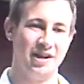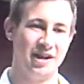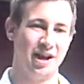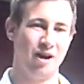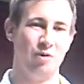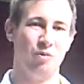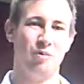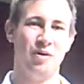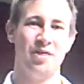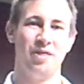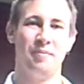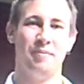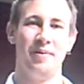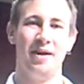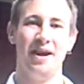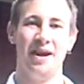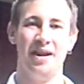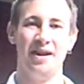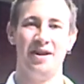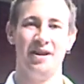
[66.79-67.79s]
Now with the
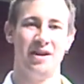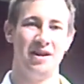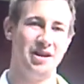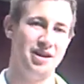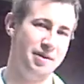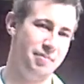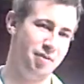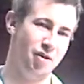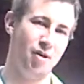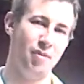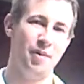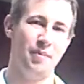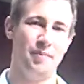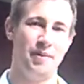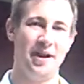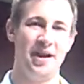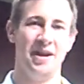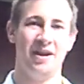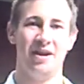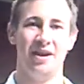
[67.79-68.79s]
pin, you pop the
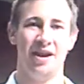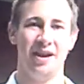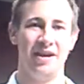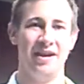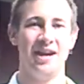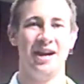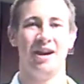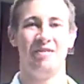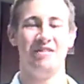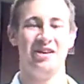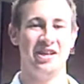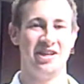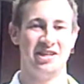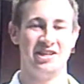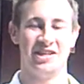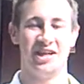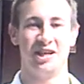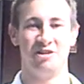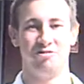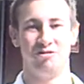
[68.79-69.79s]
pin and you have your
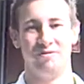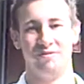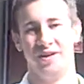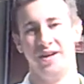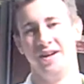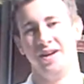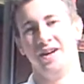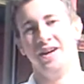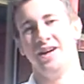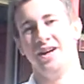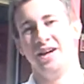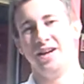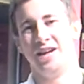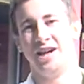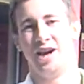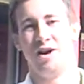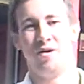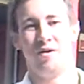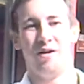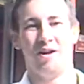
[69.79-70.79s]
catastrophe.
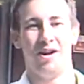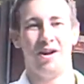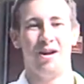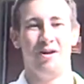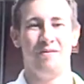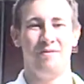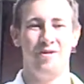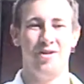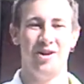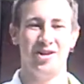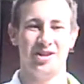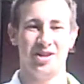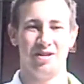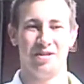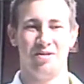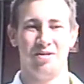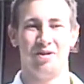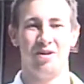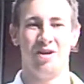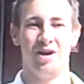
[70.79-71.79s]
Now at first I
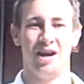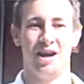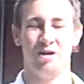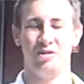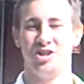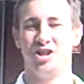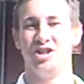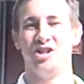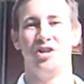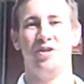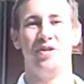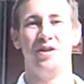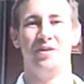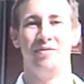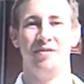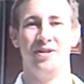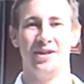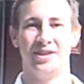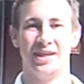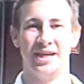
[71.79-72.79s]
thought, I'm just doing
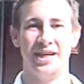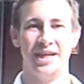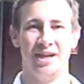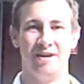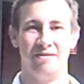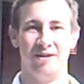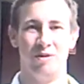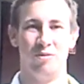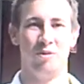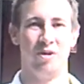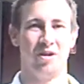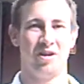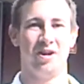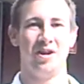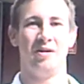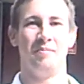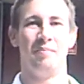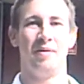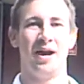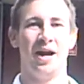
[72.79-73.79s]
it for the sake of it, what
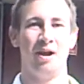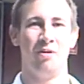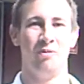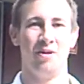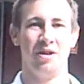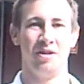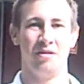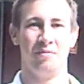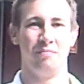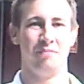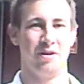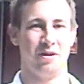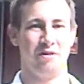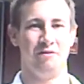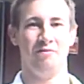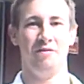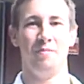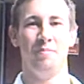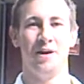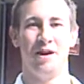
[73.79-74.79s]
can I buy with my
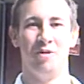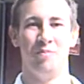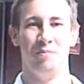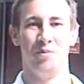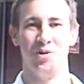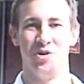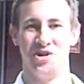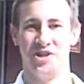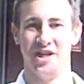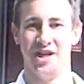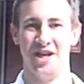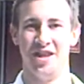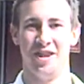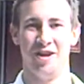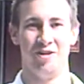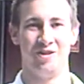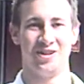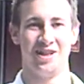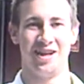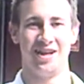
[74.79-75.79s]
£3 budget
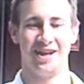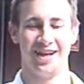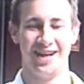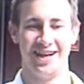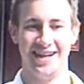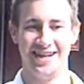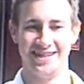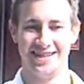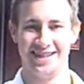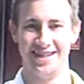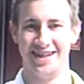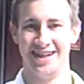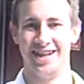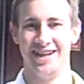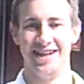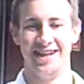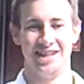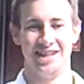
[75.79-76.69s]
that I was allocated?